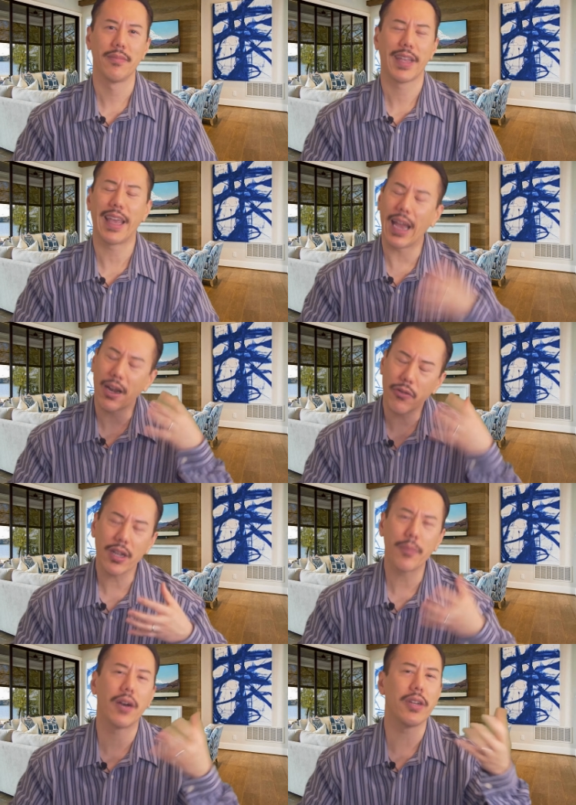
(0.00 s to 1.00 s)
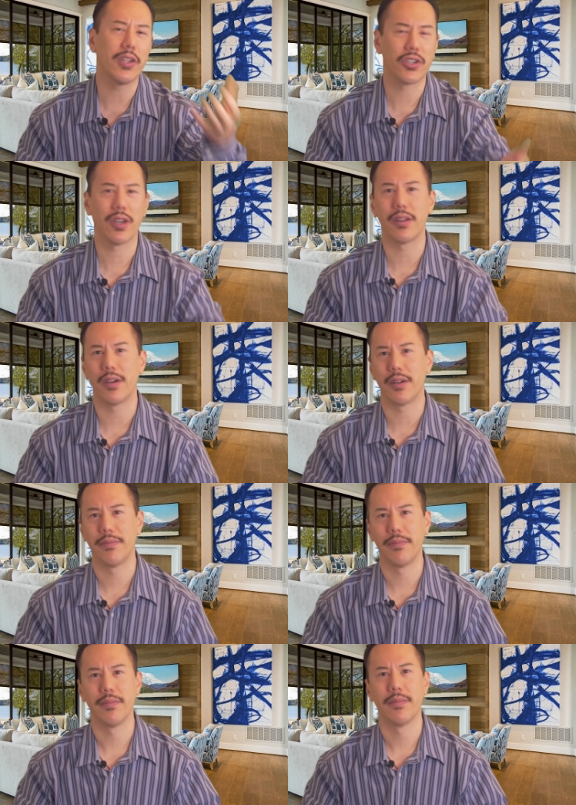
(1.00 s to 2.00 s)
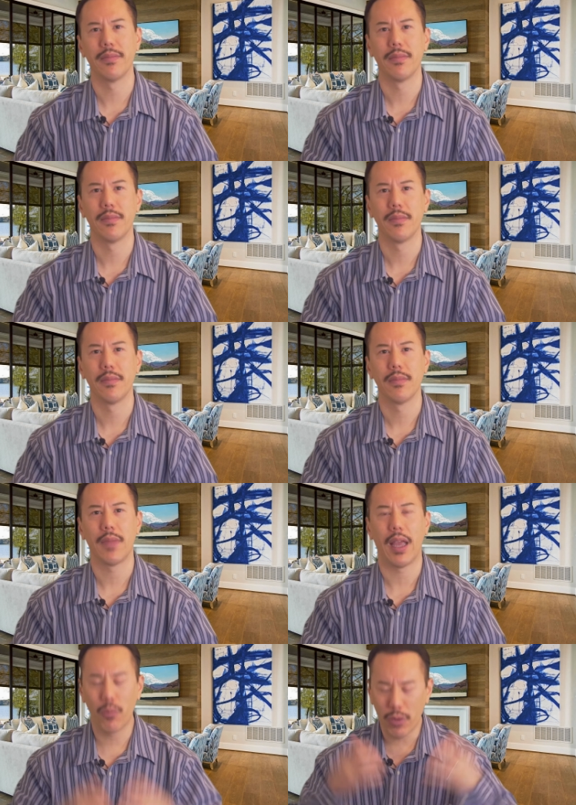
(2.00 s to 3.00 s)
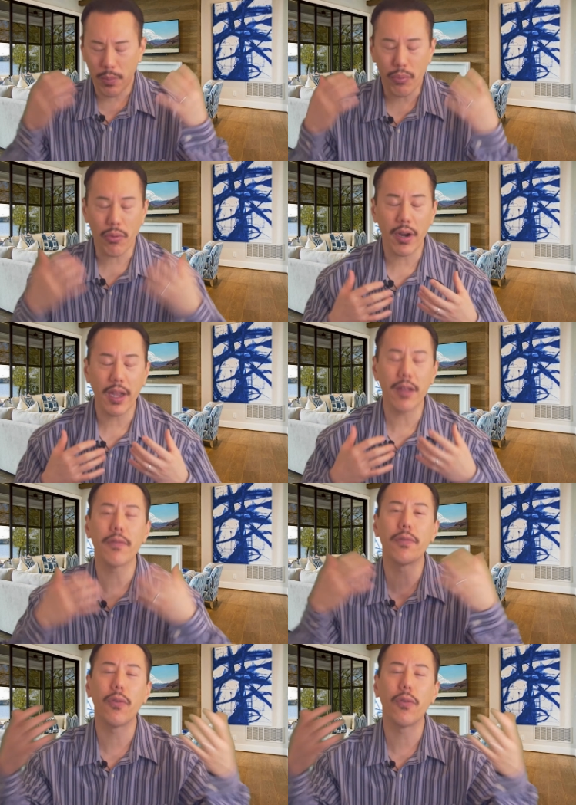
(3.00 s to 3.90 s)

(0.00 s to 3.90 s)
caring about each other, and we're praying